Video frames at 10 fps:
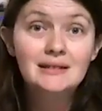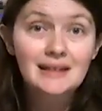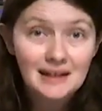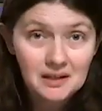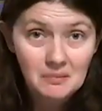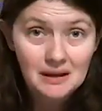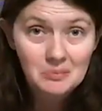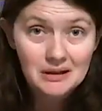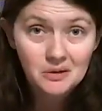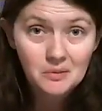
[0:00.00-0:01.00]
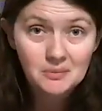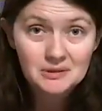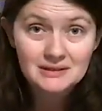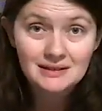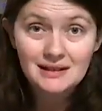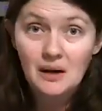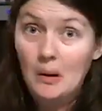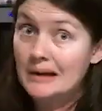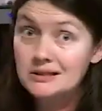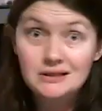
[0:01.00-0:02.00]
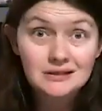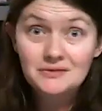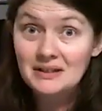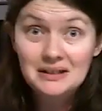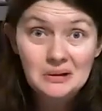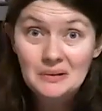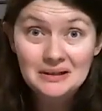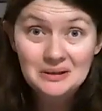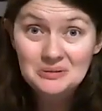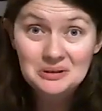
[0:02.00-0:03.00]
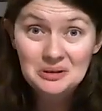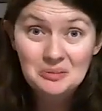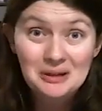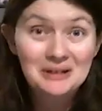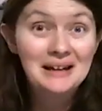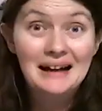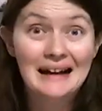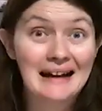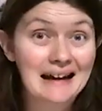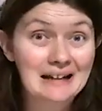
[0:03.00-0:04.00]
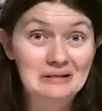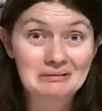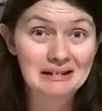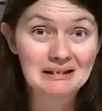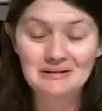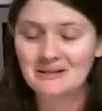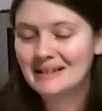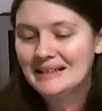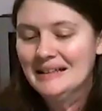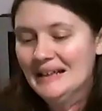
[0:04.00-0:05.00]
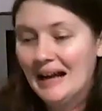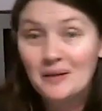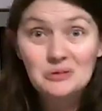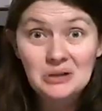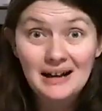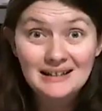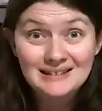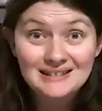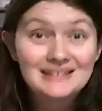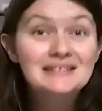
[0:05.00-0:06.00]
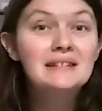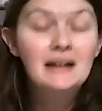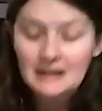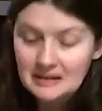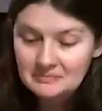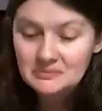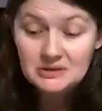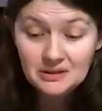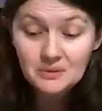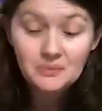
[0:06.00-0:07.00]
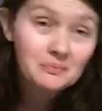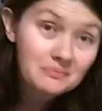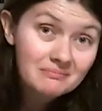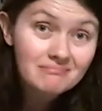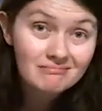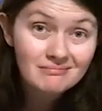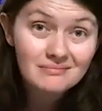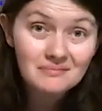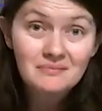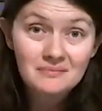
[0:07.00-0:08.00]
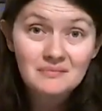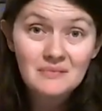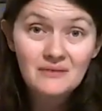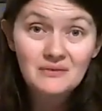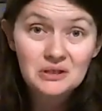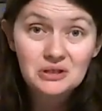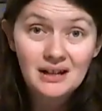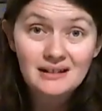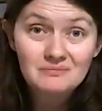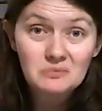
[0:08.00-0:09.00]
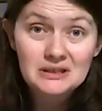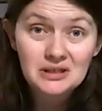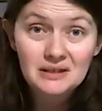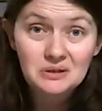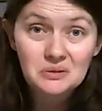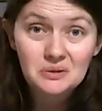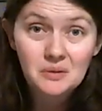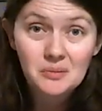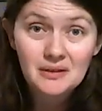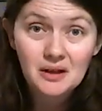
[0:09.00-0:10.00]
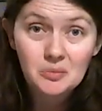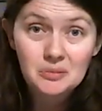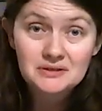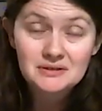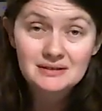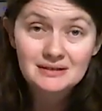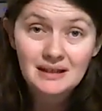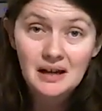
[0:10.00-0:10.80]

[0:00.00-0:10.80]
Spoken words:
Can you make me an aromastick? I watched this video on YouTube. I don't know. I'm trying. So give it a shot. Reach out to an aromatherapist.